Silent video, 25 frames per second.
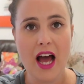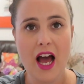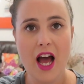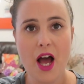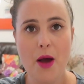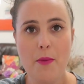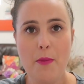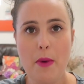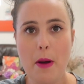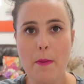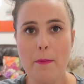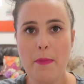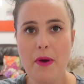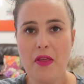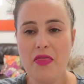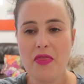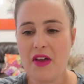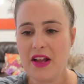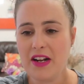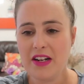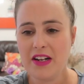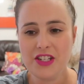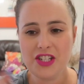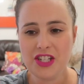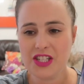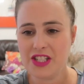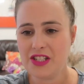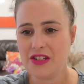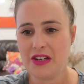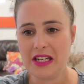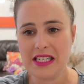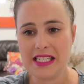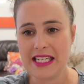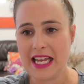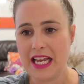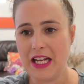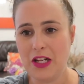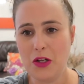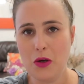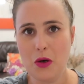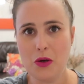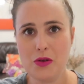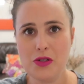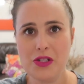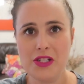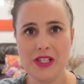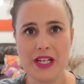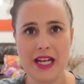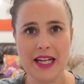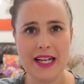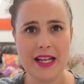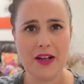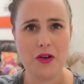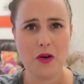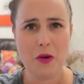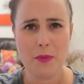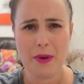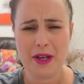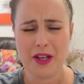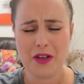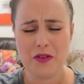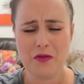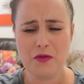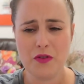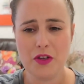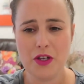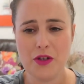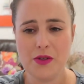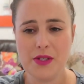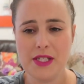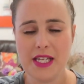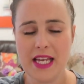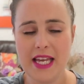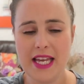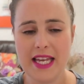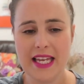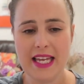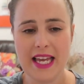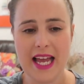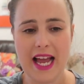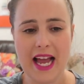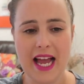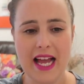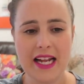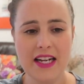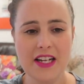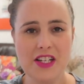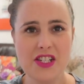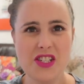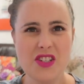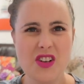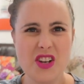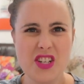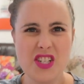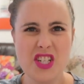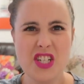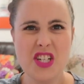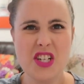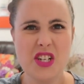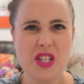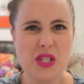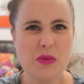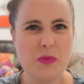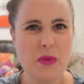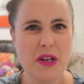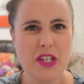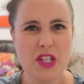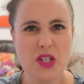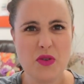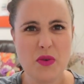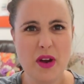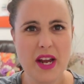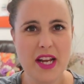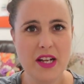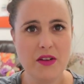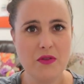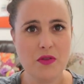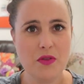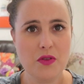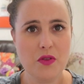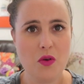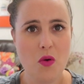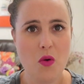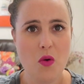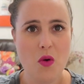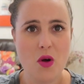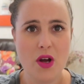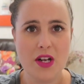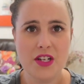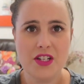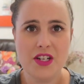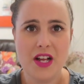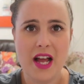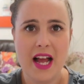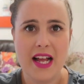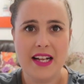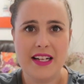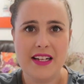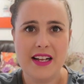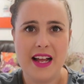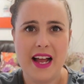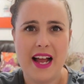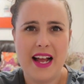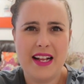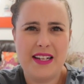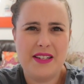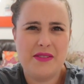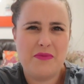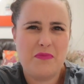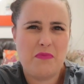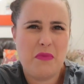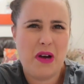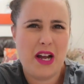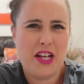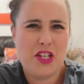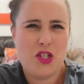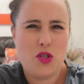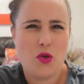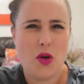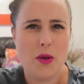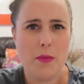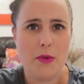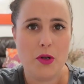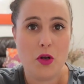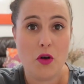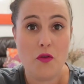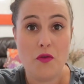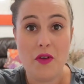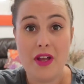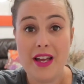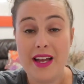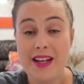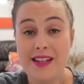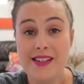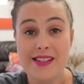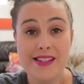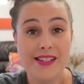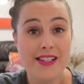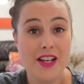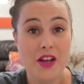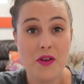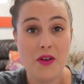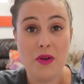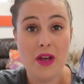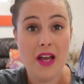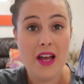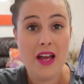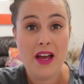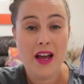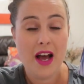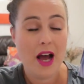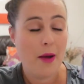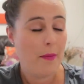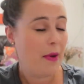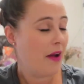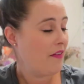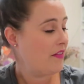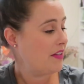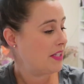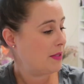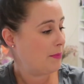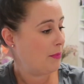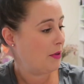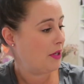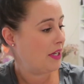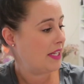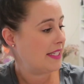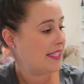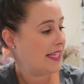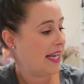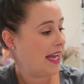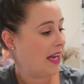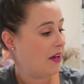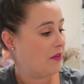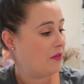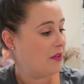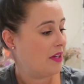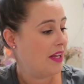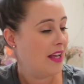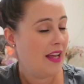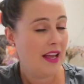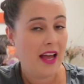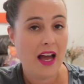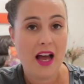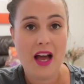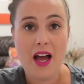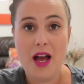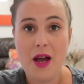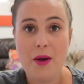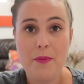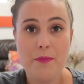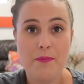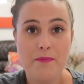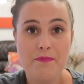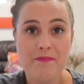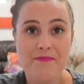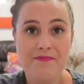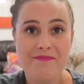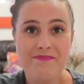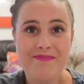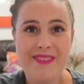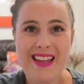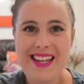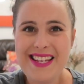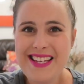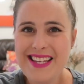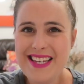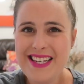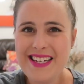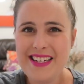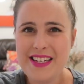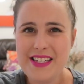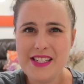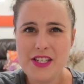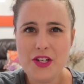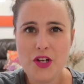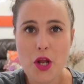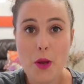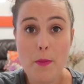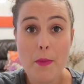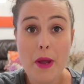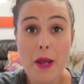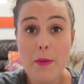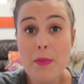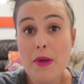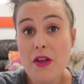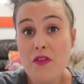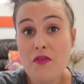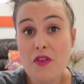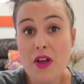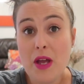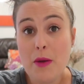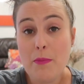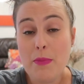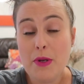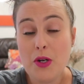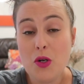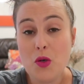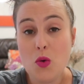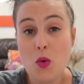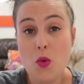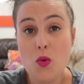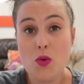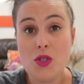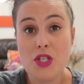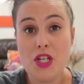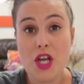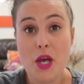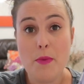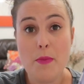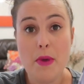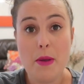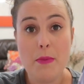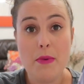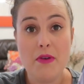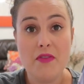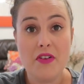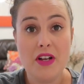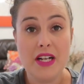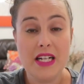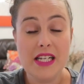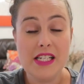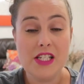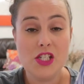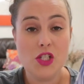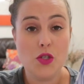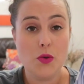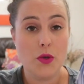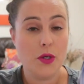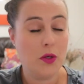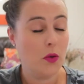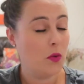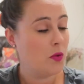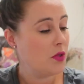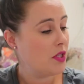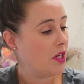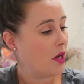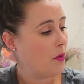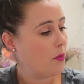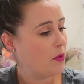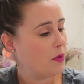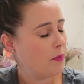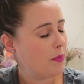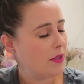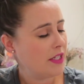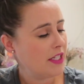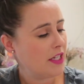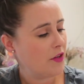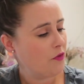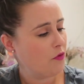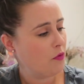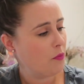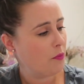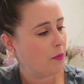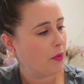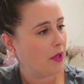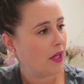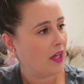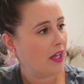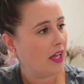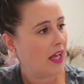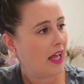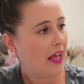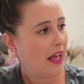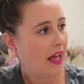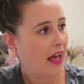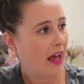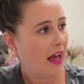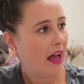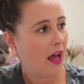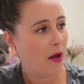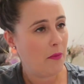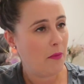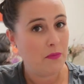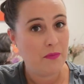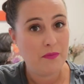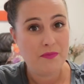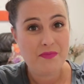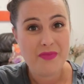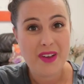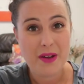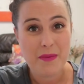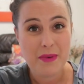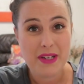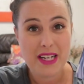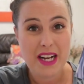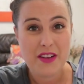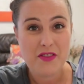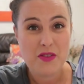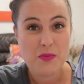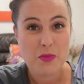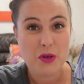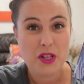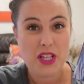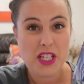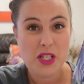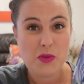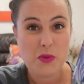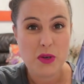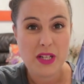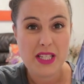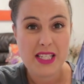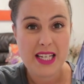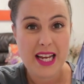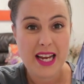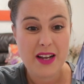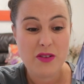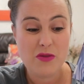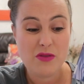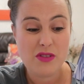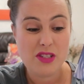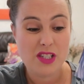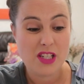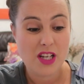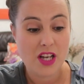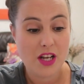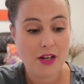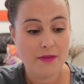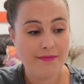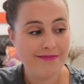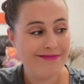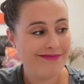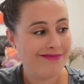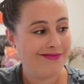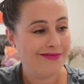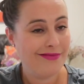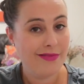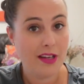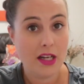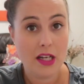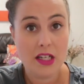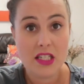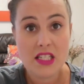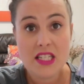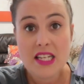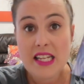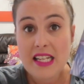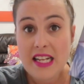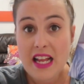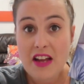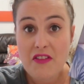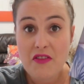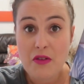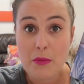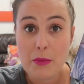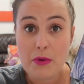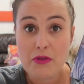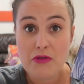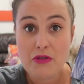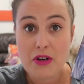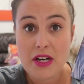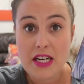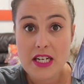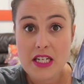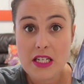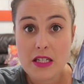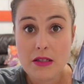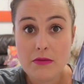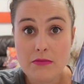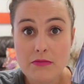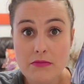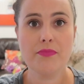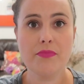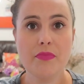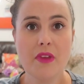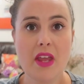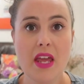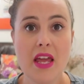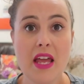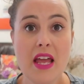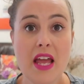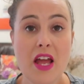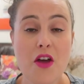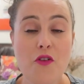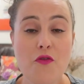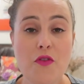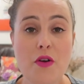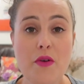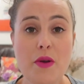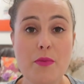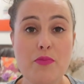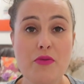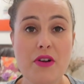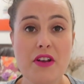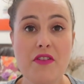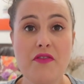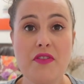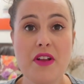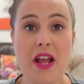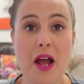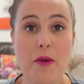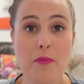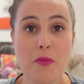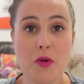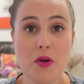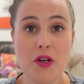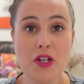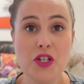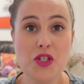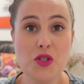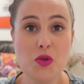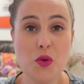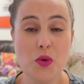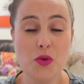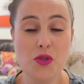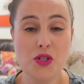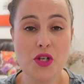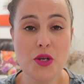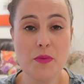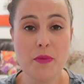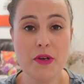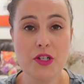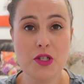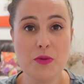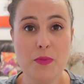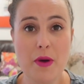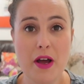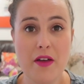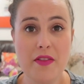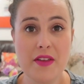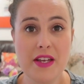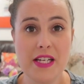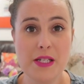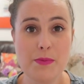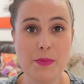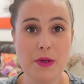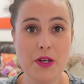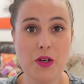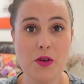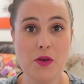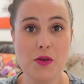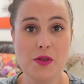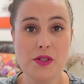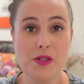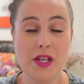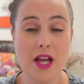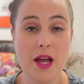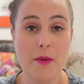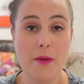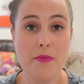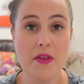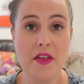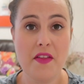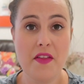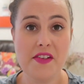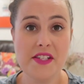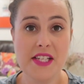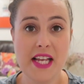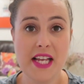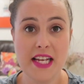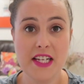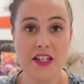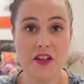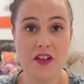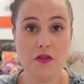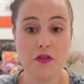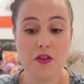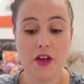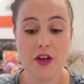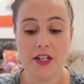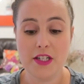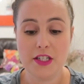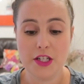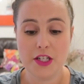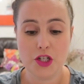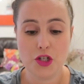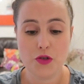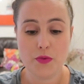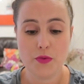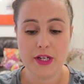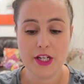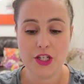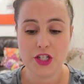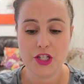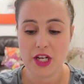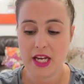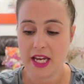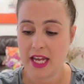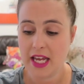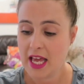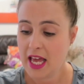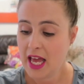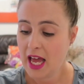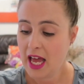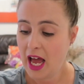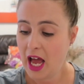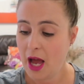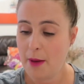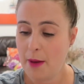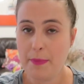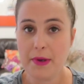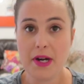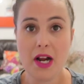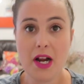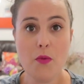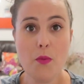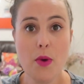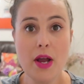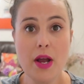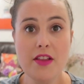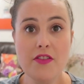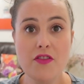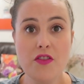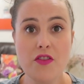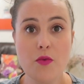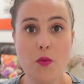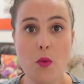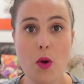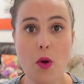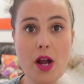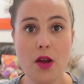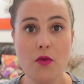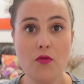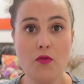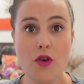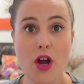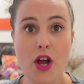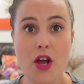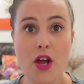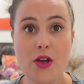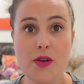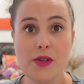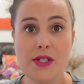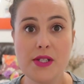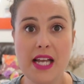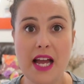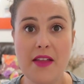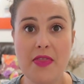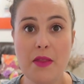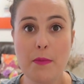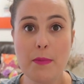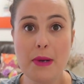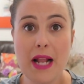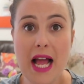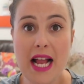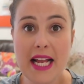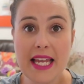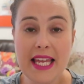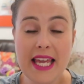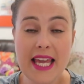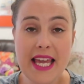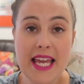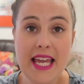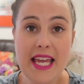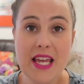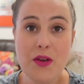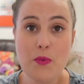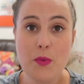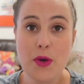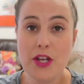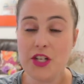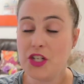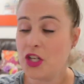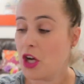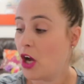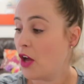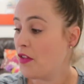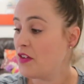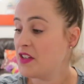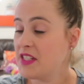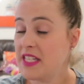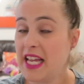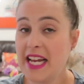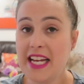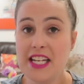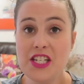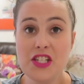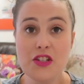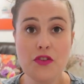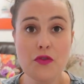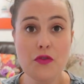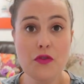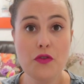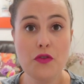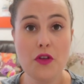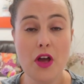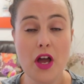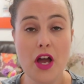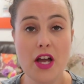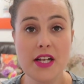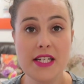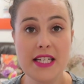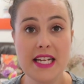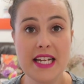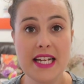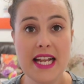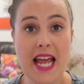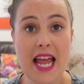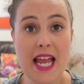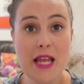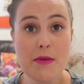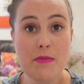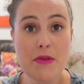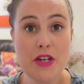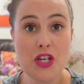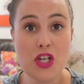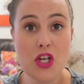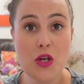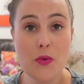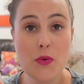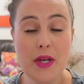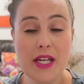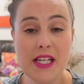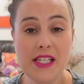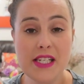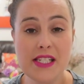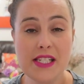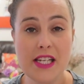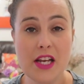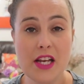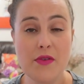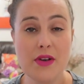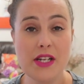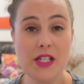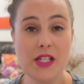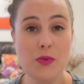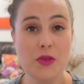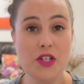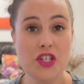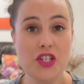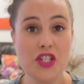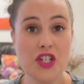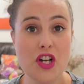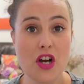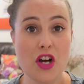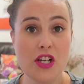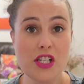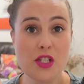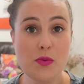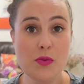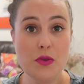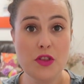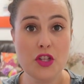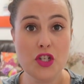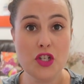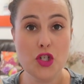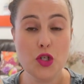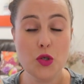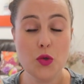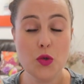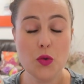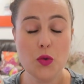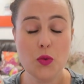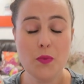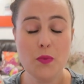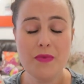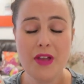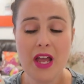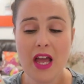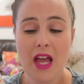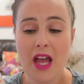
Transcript: um, but then I just started to get lost and it got a bit confusing and I started to lose my train of thought and, and, and my enjoyment of it and so I'm having to put it down. Um, yeah, I don't know, maybe if it had been on audio, maybe if I'd listened to it on audio, it would have been different, but um, I'm going to have to put this one down, so a DNF, I'm afraid. Very briefly, I'm not going to talk too much about these because um, they're the second and third in a trilogy, um, but I read The White Rose and The Black Key, which are the second and third in Amy Ewing's series, which starts with The Jewel.